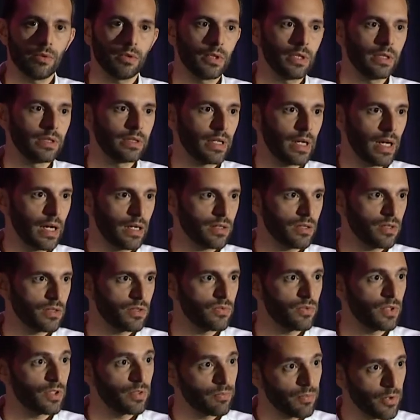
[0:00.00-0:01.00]
interactions
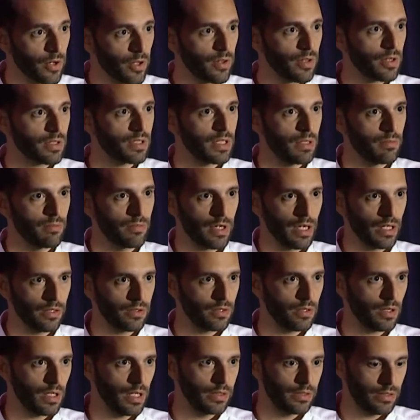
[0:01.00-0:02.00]
with products and brand
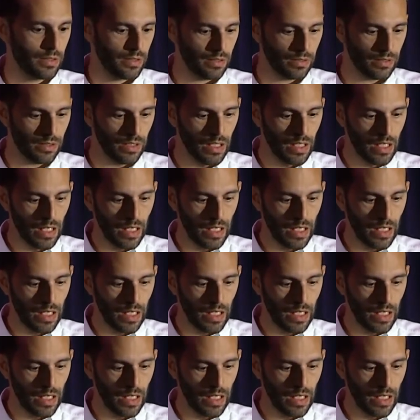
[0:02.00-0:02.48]
collateral